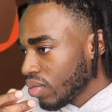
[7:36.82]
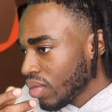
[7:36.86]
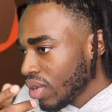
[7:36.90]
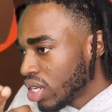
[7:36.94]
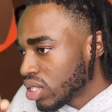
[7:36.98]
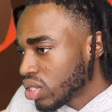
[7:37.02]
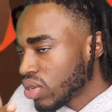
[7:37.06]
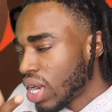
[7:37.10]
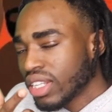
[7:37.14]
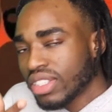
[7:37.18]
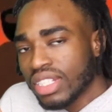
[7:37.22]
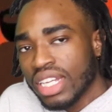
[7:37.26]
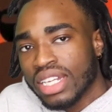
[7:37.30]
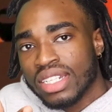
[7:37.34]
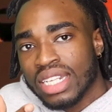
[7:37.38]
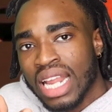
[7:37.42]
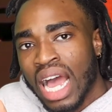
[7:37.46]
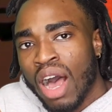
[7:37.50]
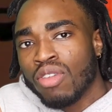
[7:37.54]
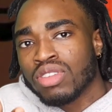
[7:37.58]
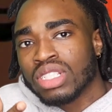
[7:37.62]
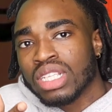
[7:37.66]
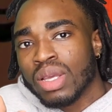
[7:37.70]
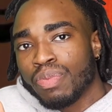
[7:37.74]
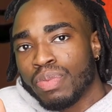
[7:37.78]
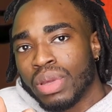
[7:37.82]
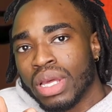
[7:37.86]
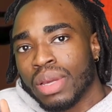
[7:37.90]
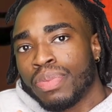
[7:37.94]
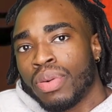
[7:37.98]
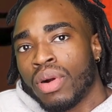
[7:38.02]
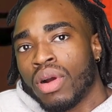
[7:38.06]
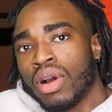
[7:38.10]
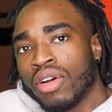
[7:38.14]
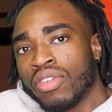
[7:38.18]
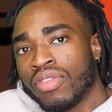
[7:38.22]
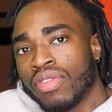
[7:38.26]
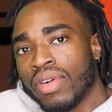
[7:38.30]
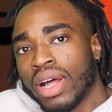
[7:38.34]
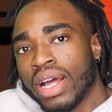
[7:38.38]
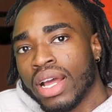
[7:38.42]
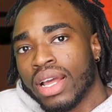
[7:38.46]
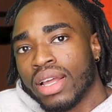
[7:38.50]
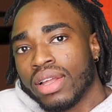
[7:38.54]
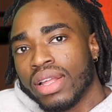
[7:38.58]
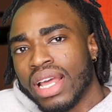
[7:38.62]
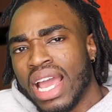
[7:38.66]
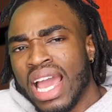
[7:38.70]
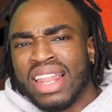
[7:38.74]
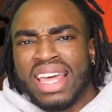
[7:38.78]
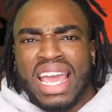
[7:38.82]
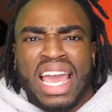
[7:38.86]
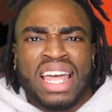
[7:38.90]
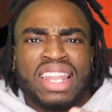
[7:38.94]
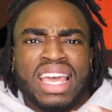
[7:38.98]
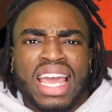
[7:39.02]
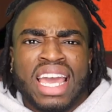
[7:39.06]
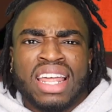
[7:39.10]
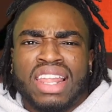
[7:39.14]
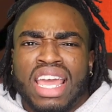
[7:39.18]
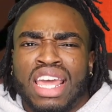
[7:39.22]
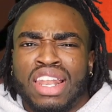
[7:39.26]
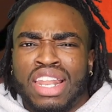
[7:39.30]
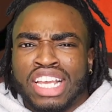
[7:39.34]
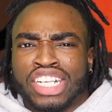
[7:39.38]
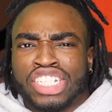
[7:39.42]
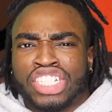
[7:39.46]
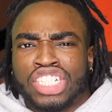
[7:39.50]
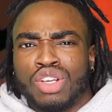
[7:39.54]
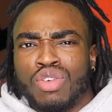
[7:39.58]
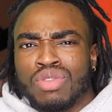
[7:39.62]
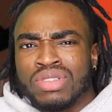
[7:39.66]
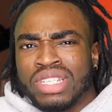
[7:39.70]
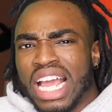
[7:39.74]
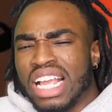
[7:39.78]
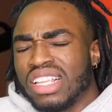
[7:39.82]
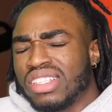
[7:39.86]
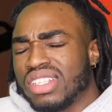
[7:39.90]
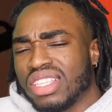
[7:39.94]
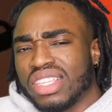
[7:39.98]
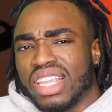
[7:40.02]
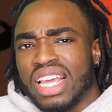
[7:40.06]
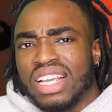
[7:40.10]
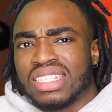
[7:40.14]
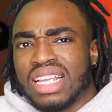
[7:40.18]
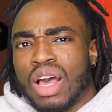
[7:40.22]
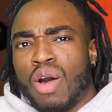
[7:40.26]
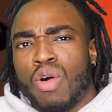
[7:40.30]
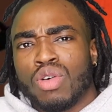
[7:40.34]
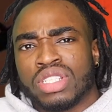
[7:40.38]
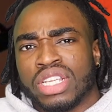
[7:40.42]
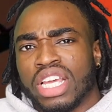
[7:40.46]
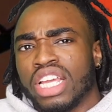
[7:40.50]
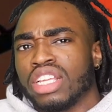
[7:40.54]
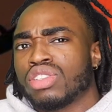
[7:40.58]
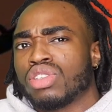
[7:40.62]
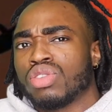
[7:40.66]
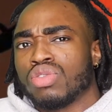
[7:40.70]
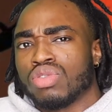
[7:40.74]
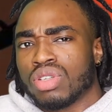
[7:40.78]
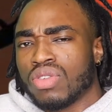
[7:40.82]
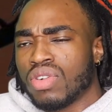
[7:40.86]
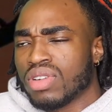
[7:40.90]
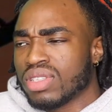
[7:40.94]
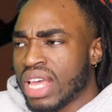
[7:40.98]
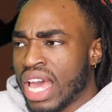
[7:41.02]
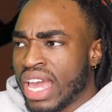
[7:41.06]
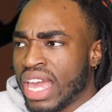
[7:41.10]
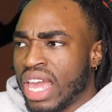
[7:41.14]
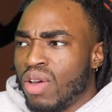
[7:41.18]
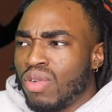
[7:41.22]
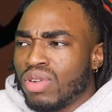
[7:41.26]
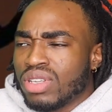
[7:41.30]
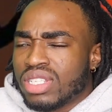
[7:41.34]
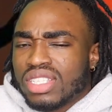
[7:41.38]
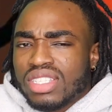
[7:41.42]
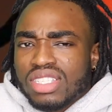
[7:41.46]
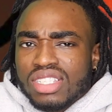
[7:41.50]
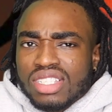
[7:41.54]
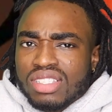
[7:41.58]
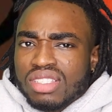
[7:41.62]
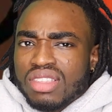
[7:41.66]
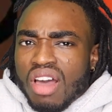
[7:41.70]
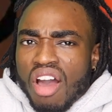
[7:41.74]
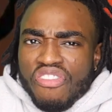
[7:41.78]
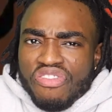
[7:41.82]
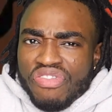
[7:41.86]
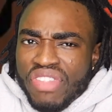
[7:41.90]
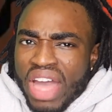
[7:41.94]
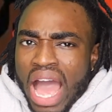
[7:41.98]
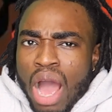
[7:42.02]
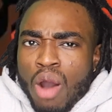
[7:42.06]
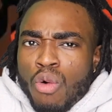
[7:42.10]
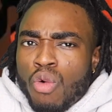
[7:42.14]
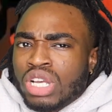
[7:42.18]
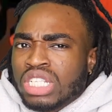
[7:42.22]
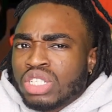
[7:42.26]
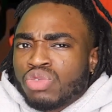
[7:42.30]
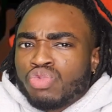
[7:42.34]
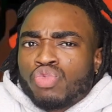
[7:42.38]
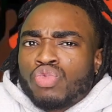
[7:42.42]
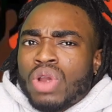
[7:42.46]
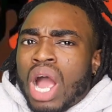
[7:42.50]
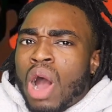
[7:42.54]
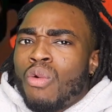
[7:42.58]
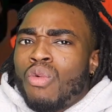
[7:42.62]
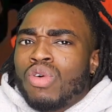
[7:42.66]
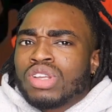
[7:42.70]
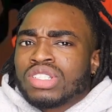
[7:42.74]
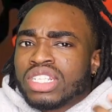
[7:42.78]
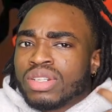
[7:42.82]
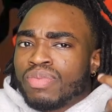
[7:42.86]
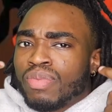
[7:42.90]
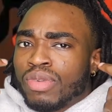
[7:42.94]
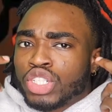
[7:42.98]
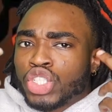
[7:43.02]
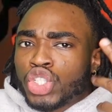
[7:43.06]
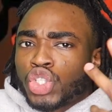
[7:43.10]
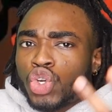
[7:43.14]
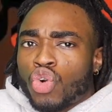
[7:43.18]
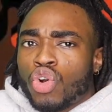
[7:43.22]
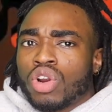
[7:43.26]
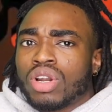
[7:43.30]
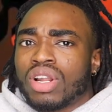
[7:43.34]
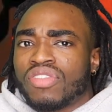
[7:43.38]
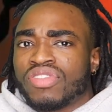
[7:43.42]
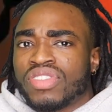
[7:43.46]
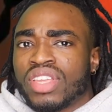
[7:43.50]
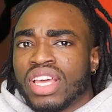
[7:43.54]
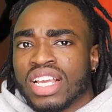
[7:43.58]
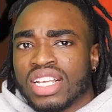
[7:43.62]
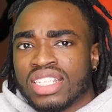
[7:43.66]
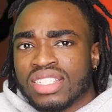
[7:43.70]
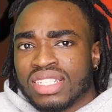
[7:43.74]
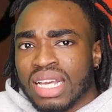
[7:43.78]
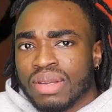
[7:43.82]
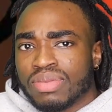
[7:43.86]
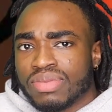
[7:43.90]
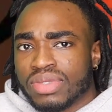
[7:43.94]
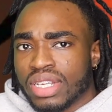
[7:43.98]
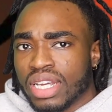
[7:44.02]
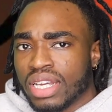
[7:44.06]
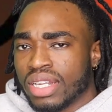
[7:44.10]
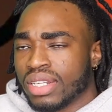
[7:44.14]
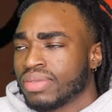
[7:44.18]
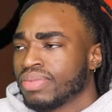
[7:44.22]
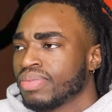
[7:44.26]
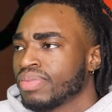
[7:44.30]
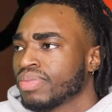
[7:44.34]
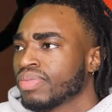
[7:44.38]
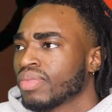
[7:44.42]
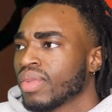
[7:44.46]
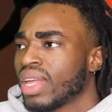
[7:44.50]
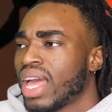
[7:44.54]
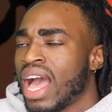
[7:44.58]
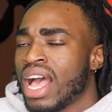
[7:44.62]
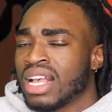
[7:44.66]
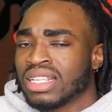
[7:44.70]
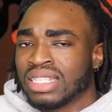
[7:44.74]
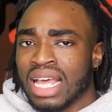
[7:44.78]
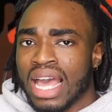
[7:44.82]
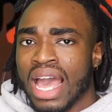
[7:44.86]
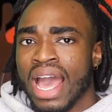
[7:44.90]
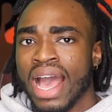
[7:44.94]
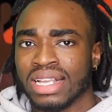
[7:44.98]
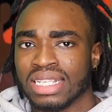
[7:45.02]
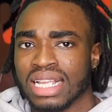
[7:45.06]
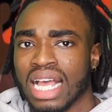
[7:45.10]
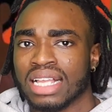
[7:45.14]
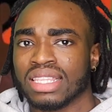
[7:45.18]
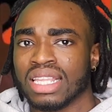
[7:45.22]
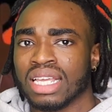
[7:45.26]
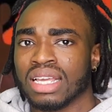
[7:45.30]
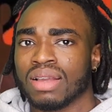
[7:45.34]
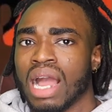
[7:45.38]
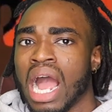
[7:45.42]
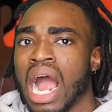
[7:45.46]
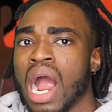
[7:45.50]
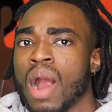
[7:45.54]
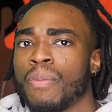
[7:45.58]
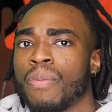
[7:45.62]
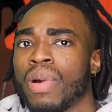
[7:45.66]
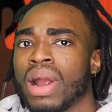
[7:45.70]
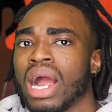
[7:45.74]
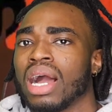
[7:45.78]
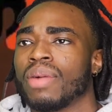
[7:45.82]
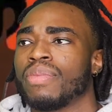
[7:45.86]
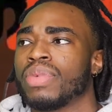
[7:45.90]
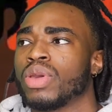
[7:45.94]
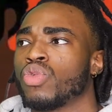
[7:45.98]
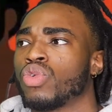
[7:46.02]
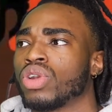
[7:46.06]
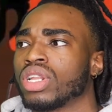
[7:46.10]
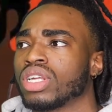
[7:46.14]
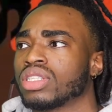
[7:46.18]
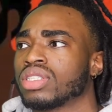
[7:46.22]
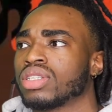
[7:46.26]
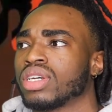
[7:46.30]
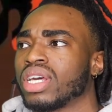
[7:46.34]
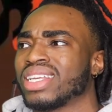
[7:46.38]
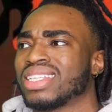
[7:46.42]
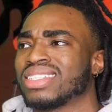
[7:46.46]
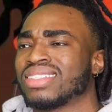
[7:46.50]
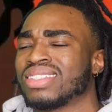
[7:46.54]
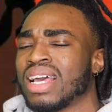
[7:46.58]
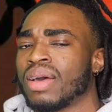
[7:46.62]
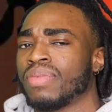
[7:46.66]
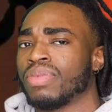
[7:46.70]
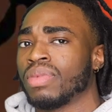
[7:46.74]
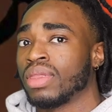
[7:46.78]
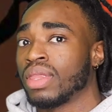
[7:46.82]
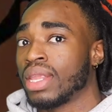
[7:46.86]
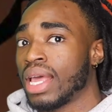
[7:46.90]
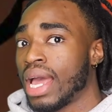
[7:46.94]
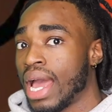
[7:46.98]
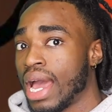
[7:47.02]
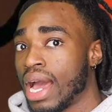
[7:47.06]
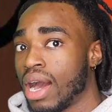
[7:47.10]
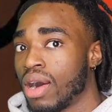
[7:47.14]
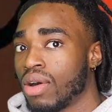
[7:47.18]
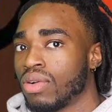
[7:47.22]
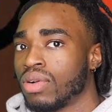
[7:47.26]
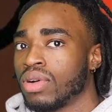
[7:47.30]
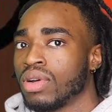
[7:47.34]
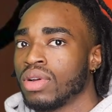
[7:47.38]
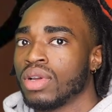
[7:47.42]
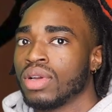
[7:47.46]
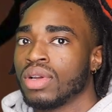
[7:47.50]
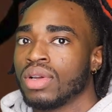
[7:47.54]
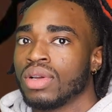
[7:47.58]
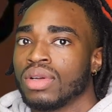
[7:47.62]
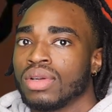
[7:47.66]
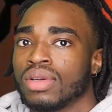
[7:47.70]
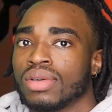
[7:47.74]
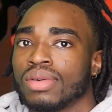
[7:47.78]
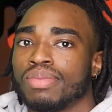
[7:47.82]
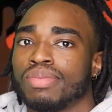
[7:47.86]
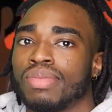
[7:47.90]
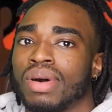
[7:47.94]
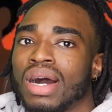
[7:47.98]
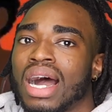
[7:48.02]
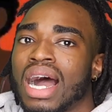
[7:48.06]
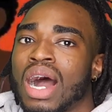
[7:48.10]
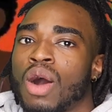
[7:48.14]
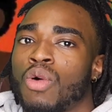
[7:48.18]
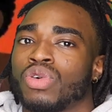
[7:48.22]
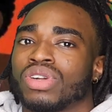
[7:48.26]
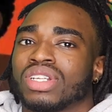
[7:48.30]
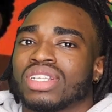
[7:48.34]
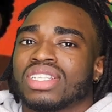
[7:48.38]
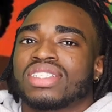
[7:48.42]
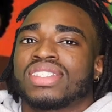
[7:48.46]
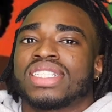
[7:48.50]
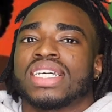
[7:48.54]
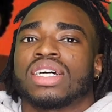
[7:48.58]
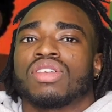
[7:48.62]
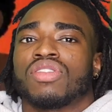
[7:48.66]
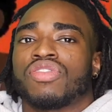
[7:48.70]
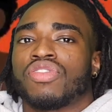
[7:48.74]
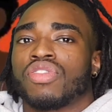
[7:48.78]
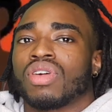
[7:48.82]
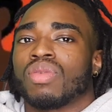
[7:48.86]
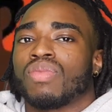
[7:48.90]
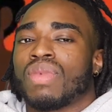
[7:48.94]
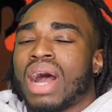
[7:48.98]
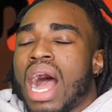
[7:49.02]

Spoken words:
So I think that was a big part of like, and like she was into things I wasn't into. So it was like, it was stuff that I wasn't mature enough to accept yet. As I think I'll probably be willing to accept now, but I wouldn't settle for it.